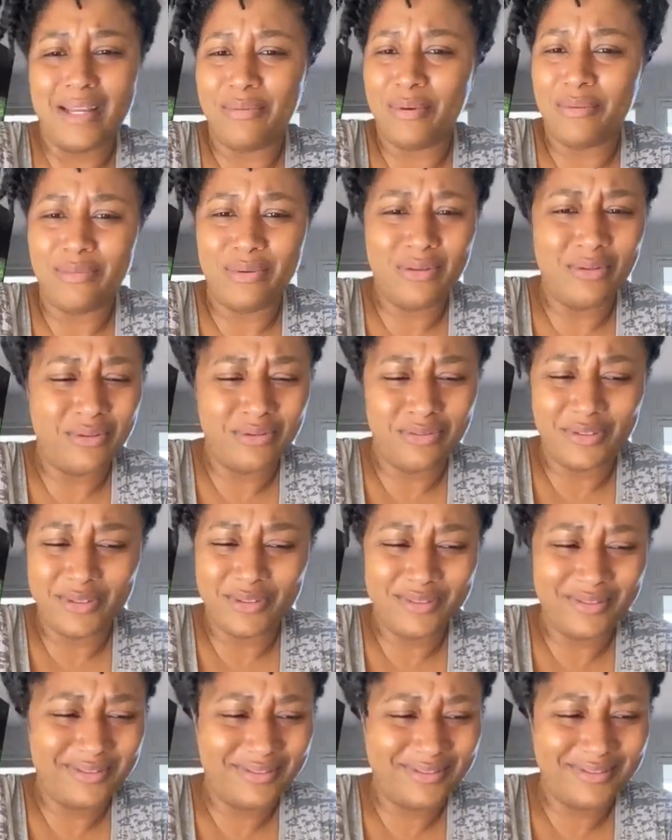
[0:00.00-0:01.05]
they were
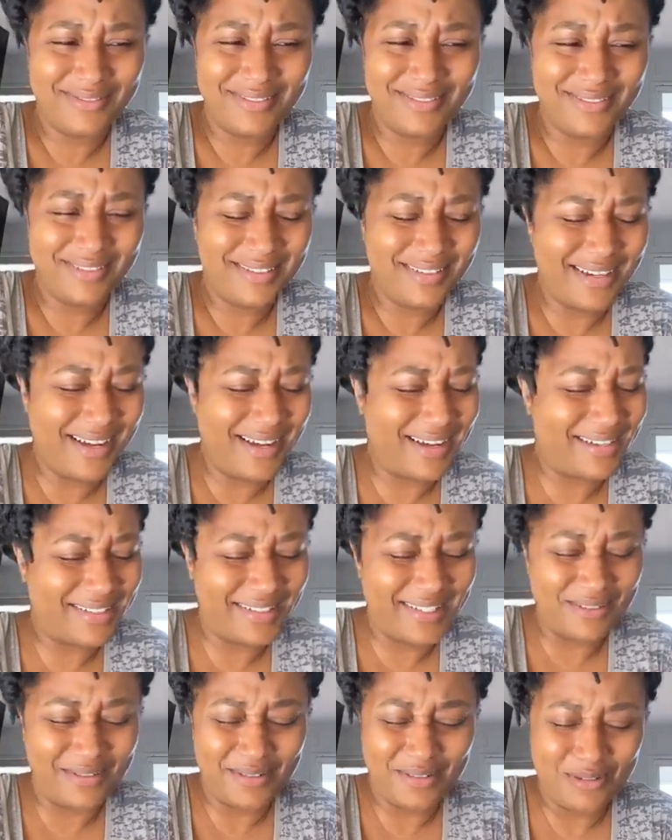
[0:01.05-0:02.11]
beautiful.
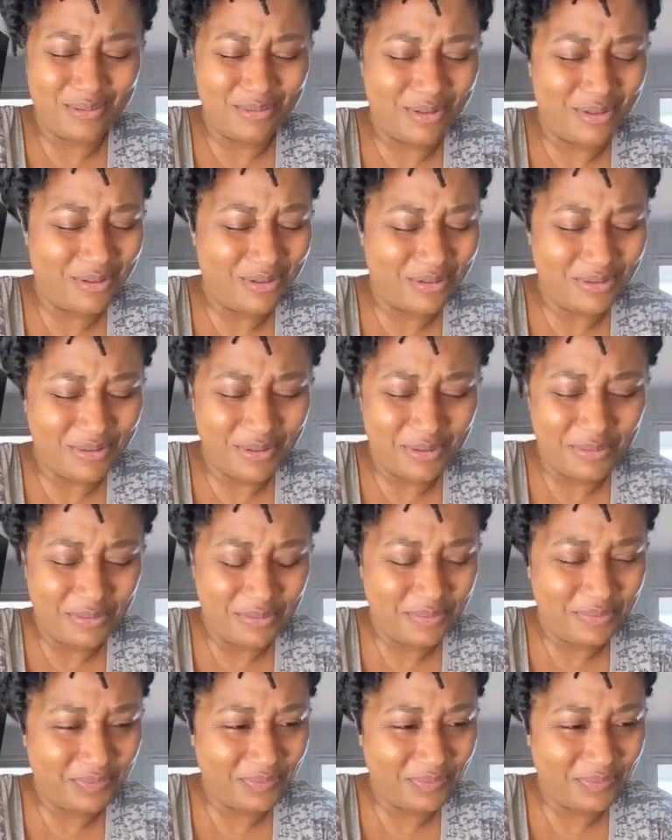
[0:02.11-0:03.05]
Gosh, they were so beautiful.